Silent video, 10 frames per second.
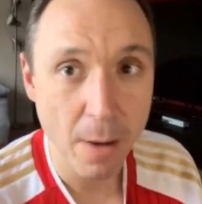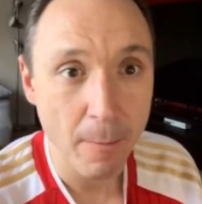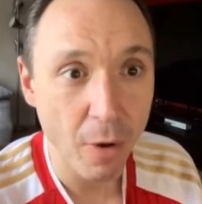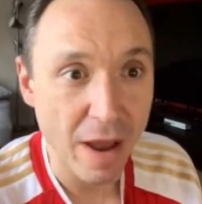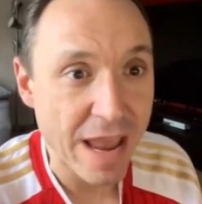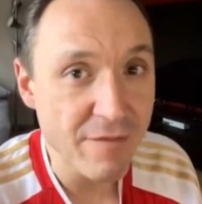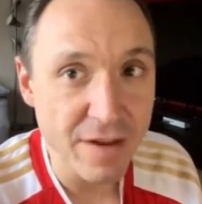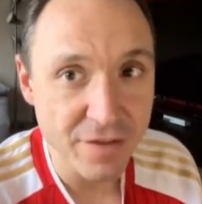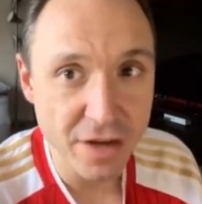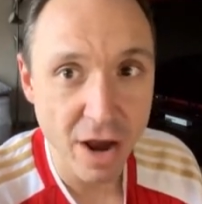But even
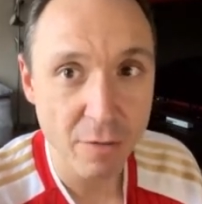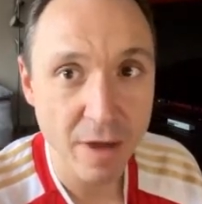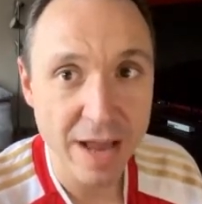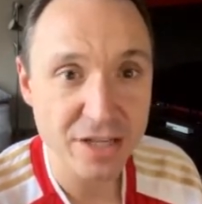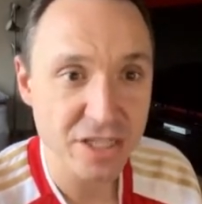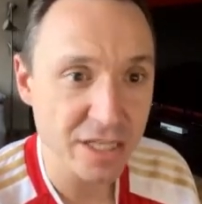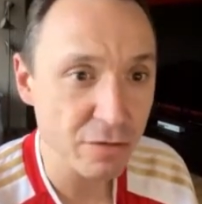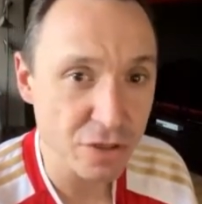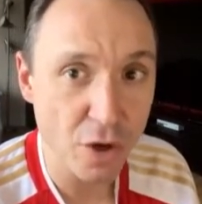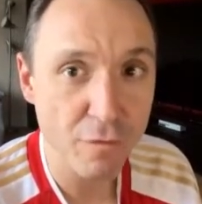if you don't, it's still
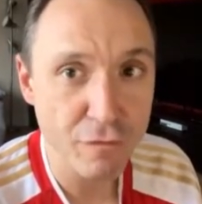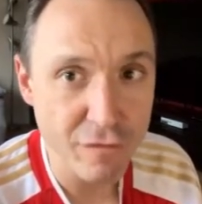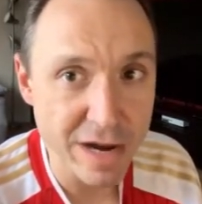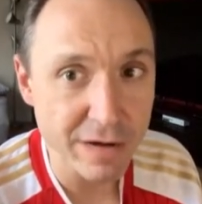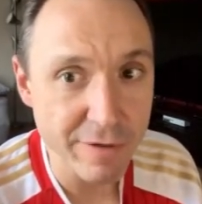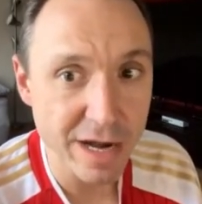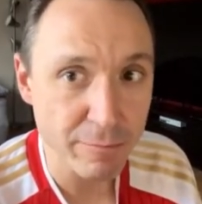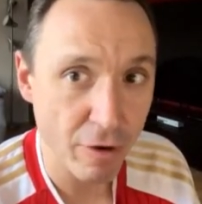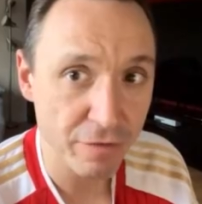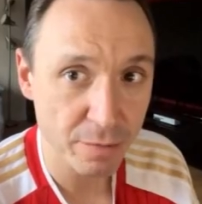sort of really, really
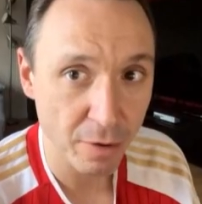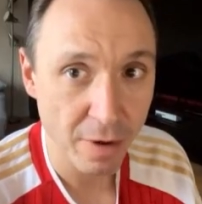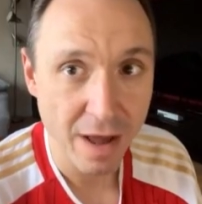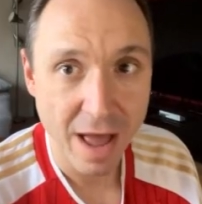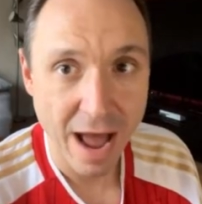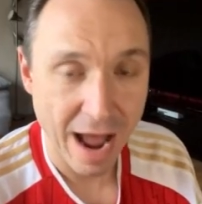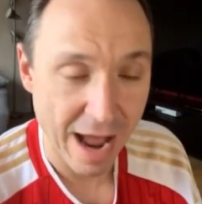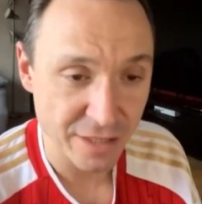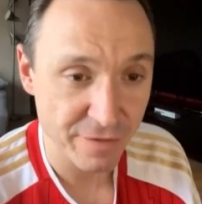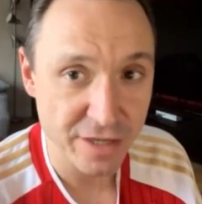profitable
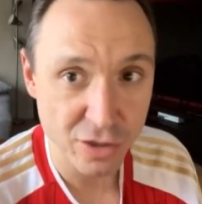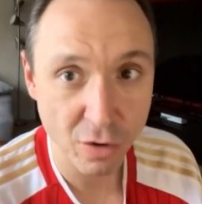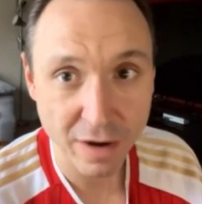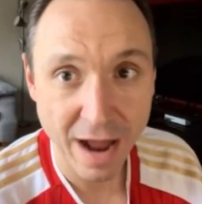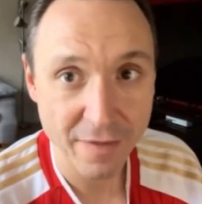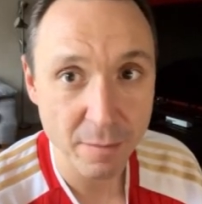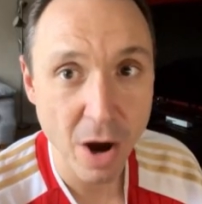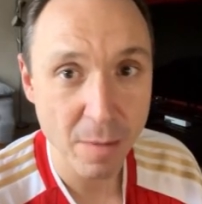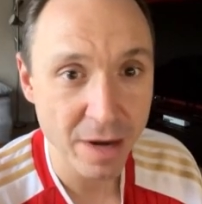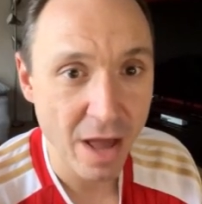as things look at the
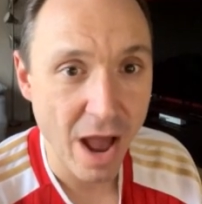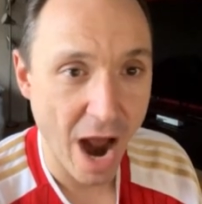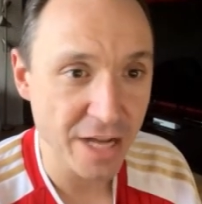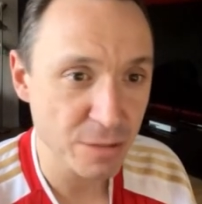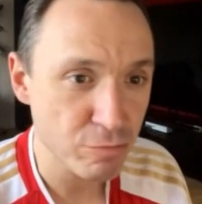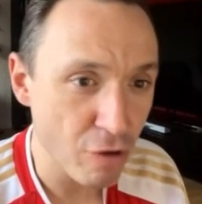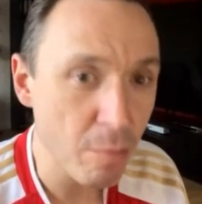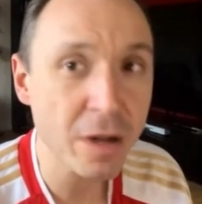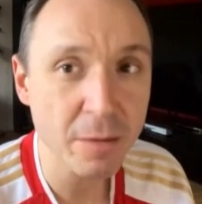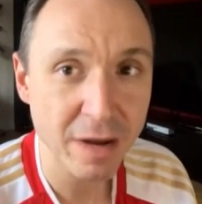moment. And it's
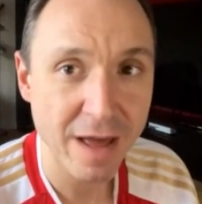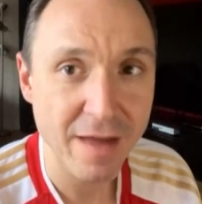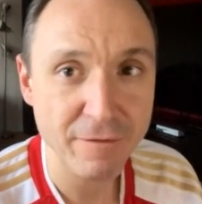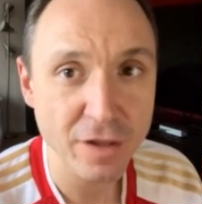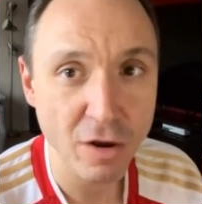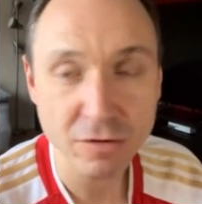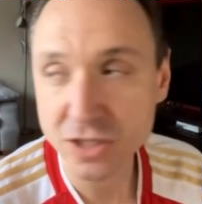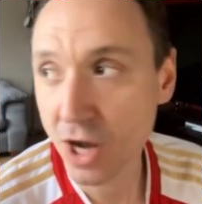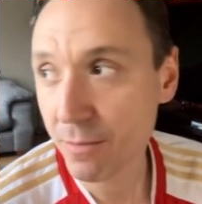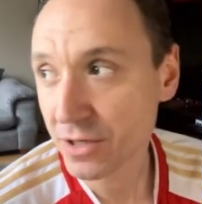probably going to be like that for the long
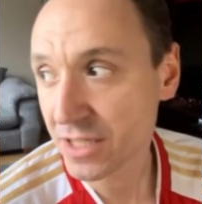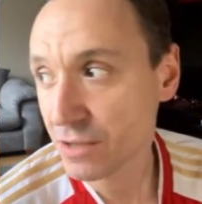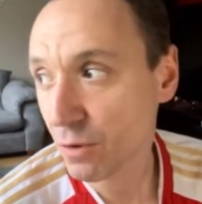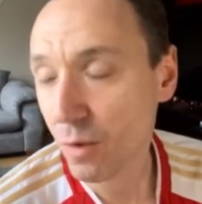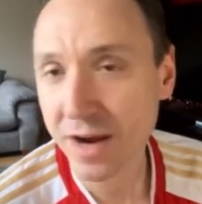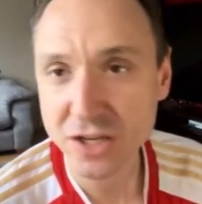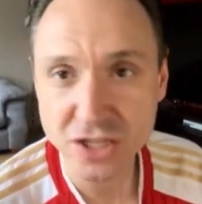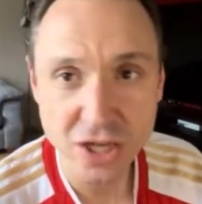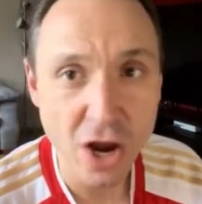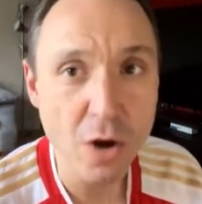term because these require
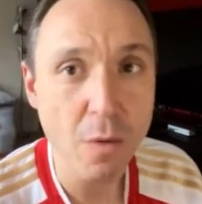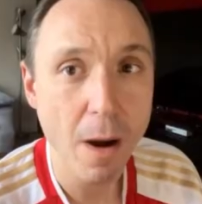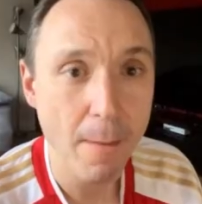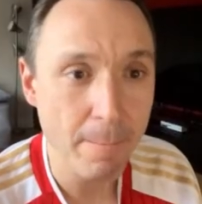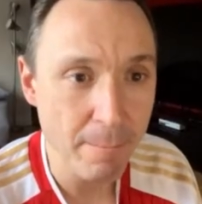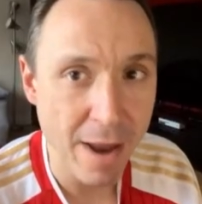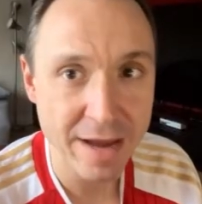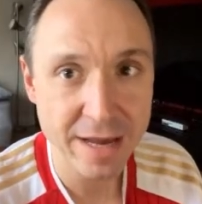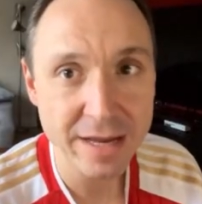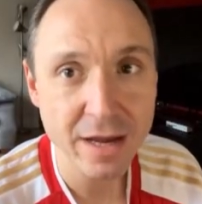so
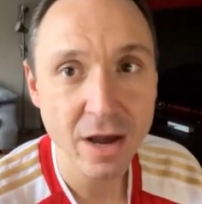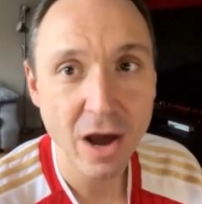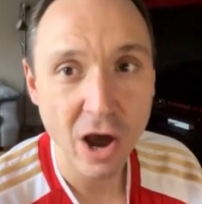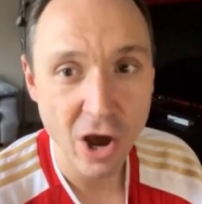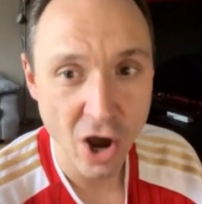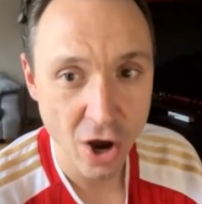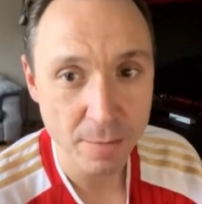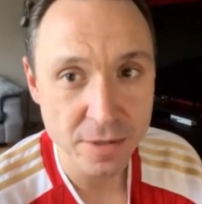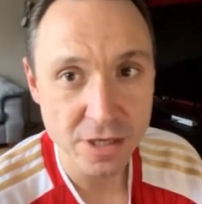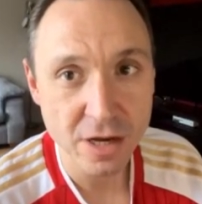many
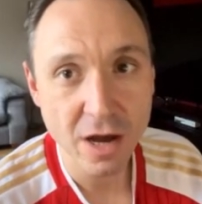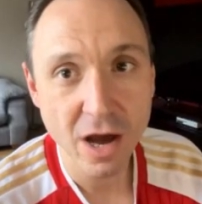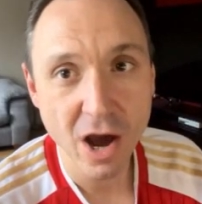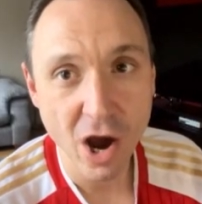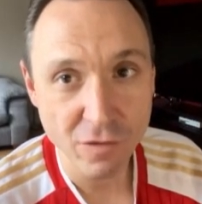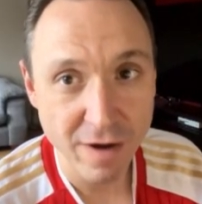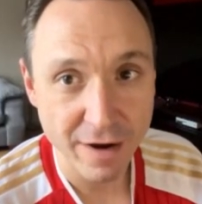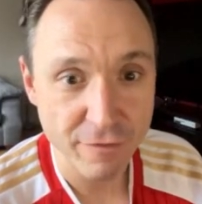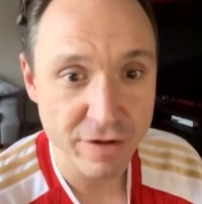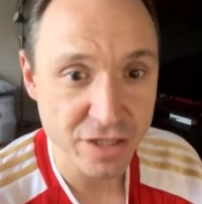herbs at
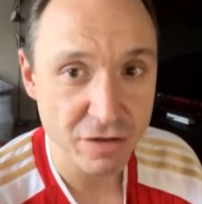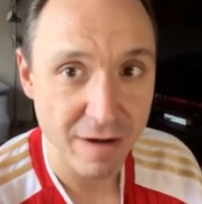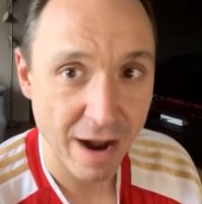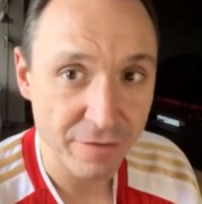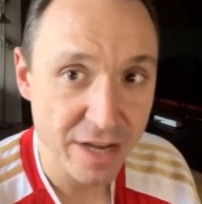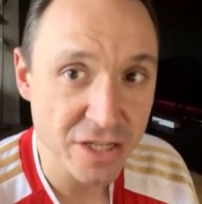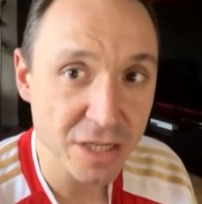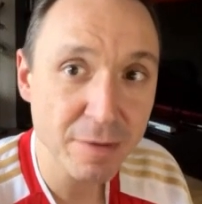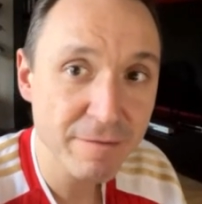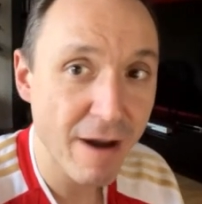rank 3 to craft. It's
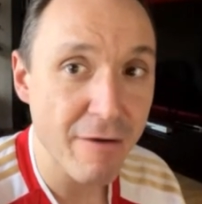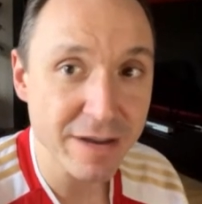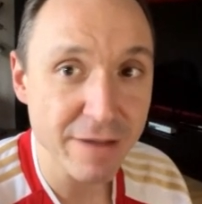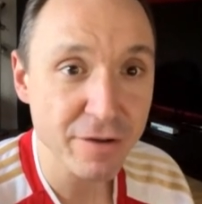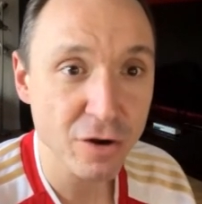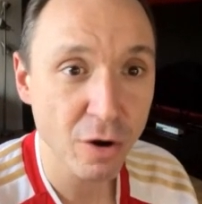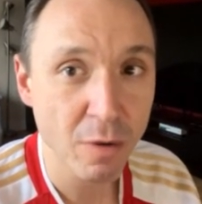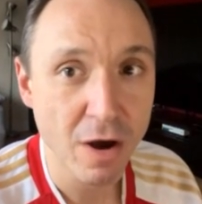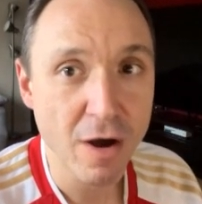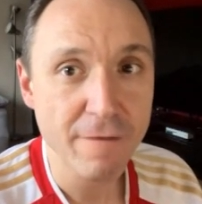going to be very
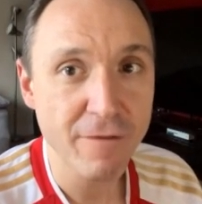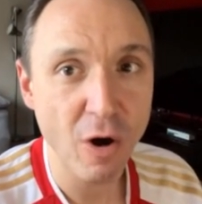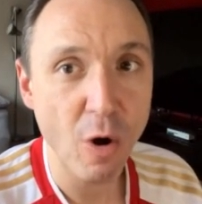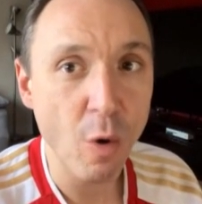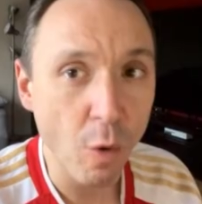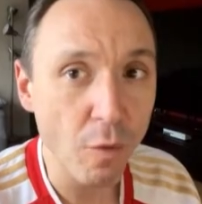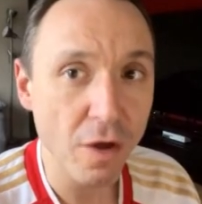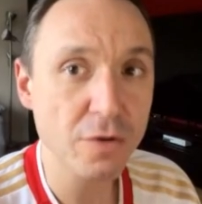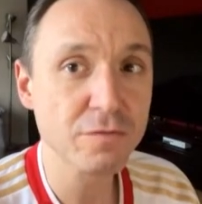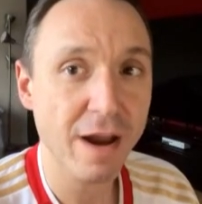difficult for all
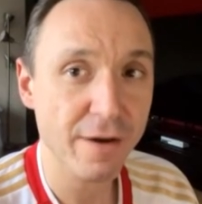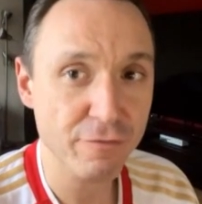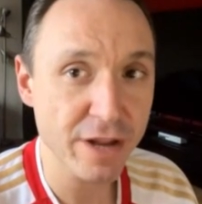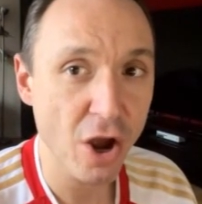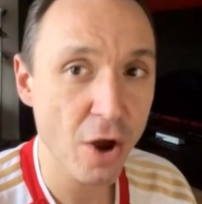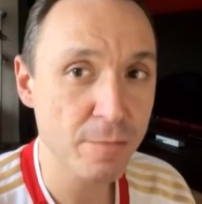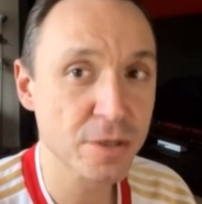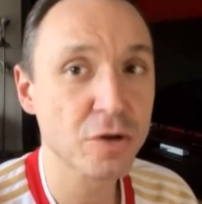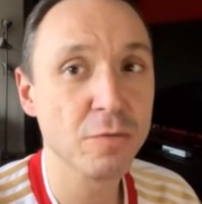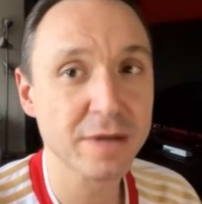those rank 3 herbs to
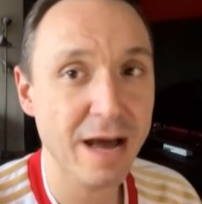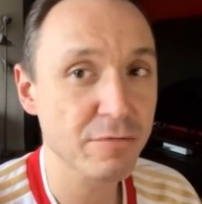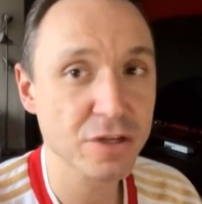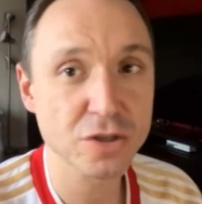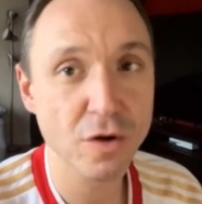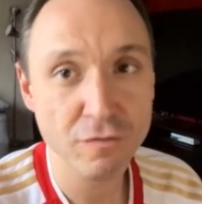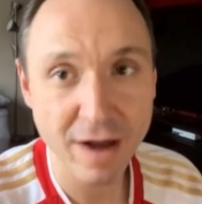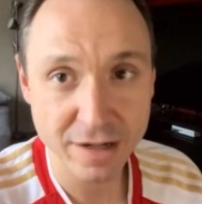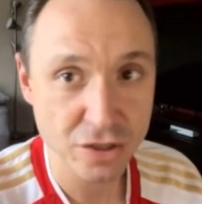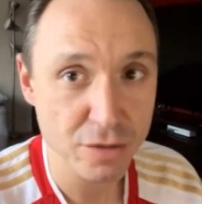come down to sort of
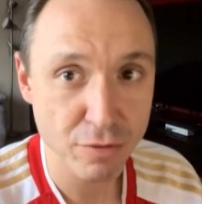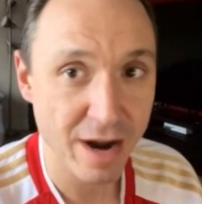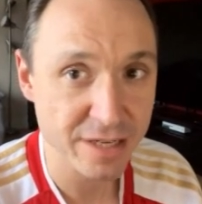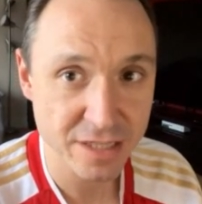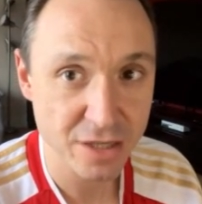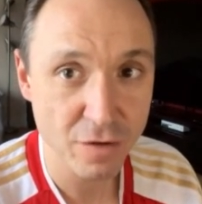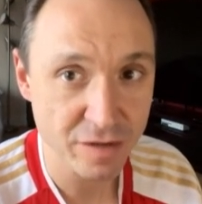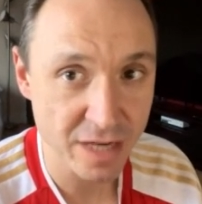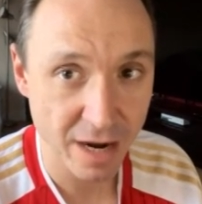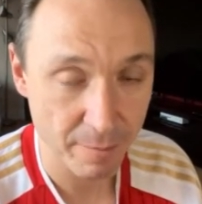rank 2 prices over
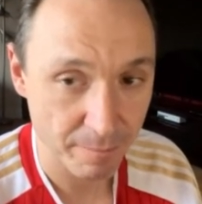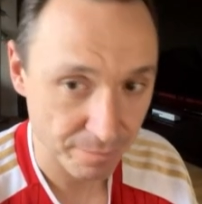time.